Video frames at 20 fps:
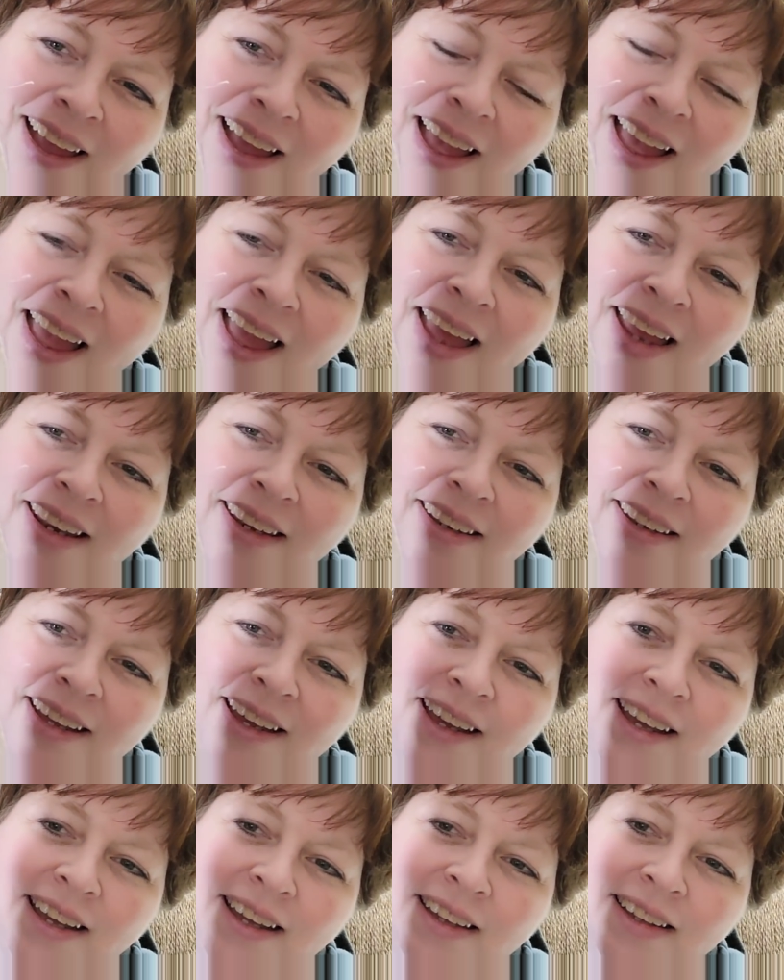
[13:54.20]
And
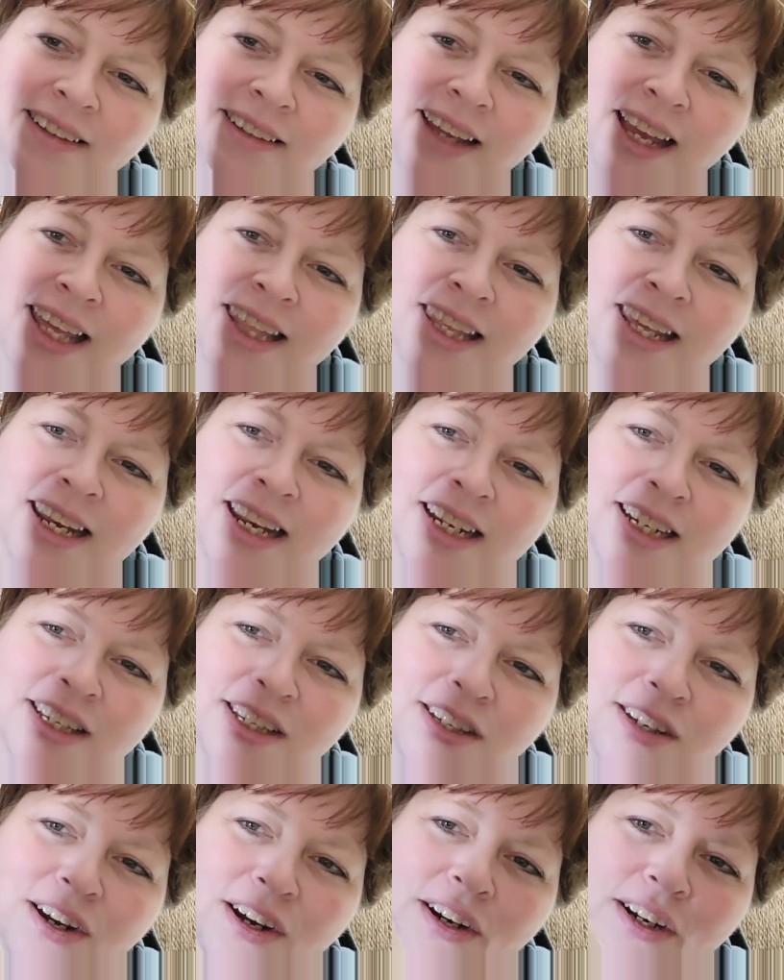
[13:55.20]
then I
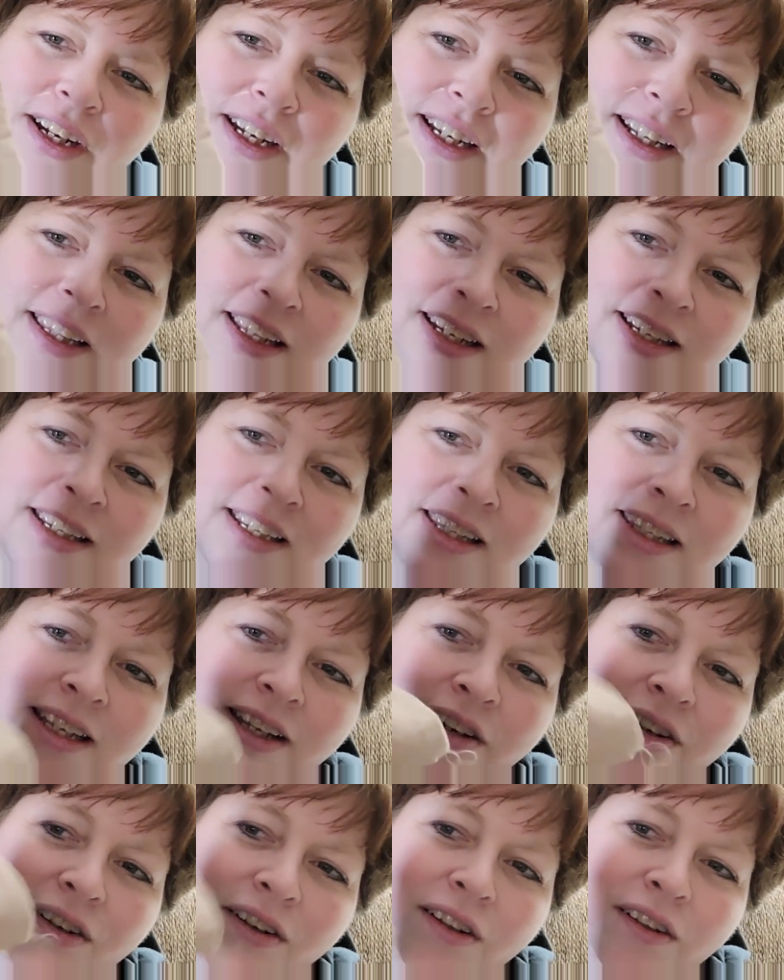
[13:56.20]
started this
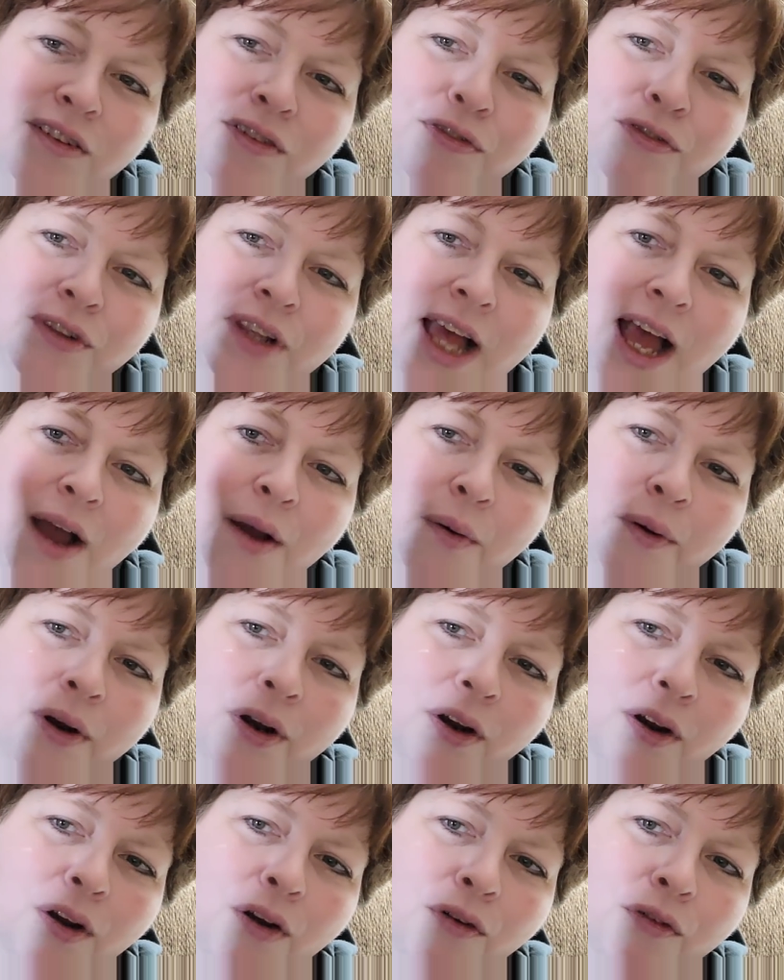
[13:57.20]
little
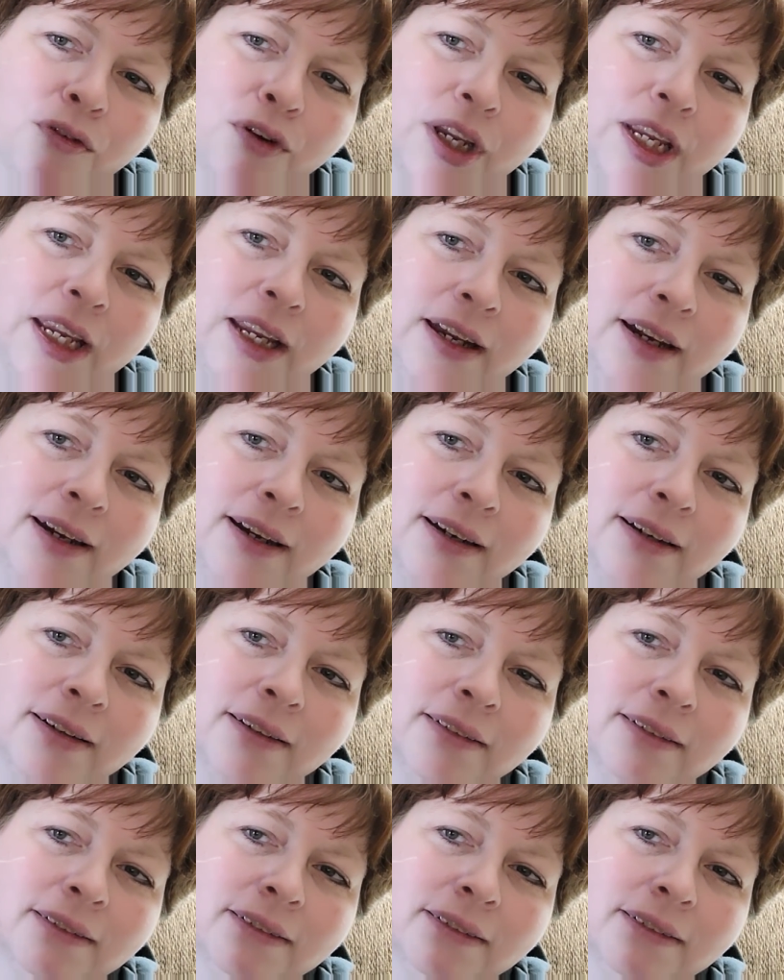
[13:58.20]
flower over here.